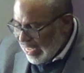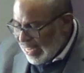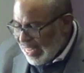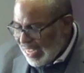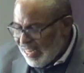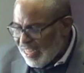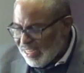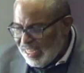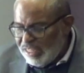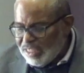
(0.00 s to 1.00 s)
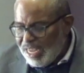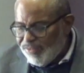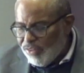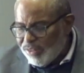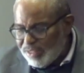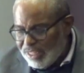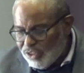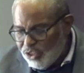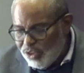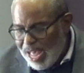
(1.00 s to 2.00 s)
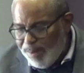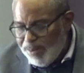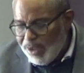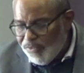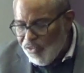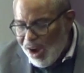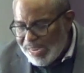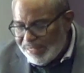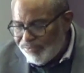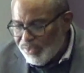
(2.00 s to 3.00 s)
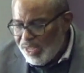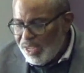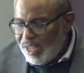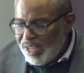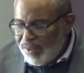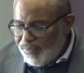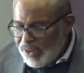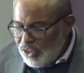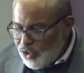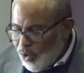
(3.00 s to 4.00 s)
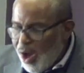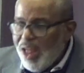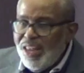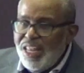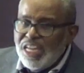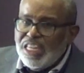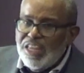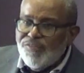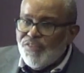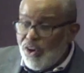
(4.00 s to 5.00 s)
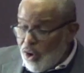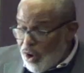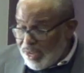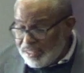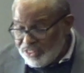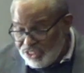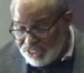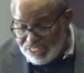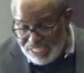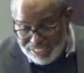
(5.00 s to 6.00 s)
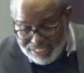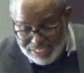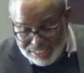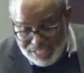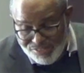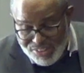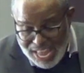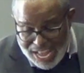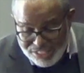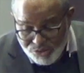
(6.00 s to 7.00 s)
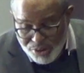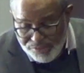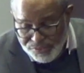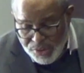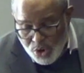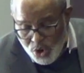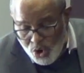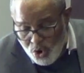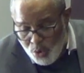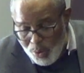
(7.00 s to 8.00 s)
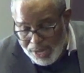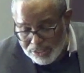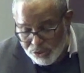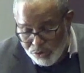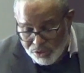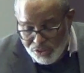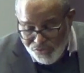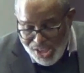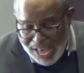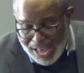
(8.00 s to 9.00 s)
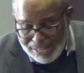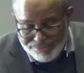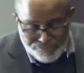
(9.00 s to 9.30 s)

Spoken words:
In the King James Version, it says, do not be afraid. But you are looking for Jesus of Nazareth, who was crucified.